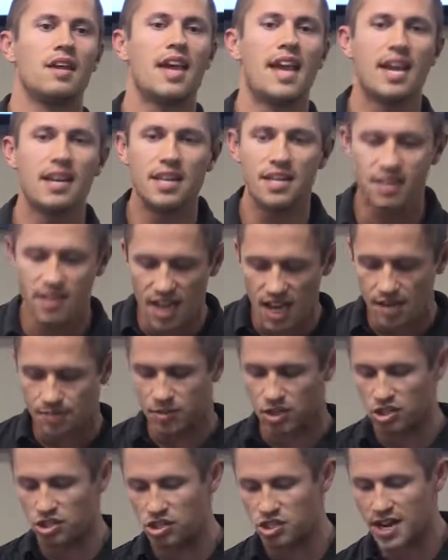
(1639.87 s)
Anytime
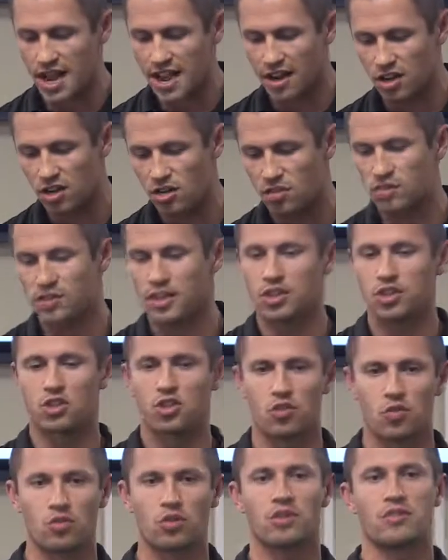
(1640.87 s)
your shadow is
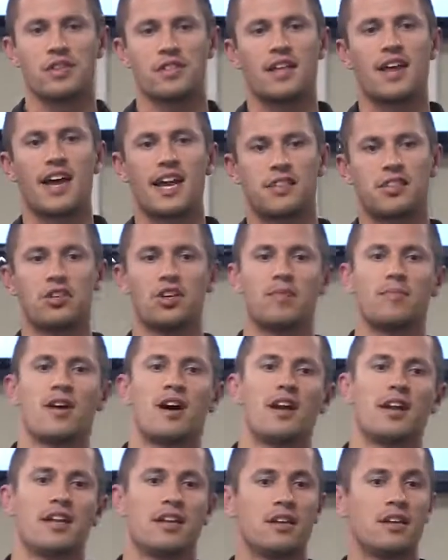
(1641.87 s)
shorter than the height of your
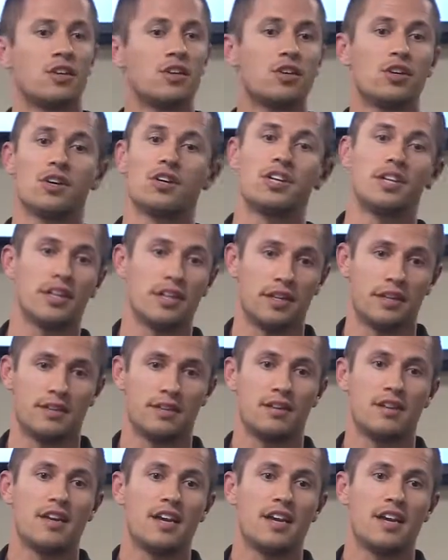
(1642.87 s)
body, you're good.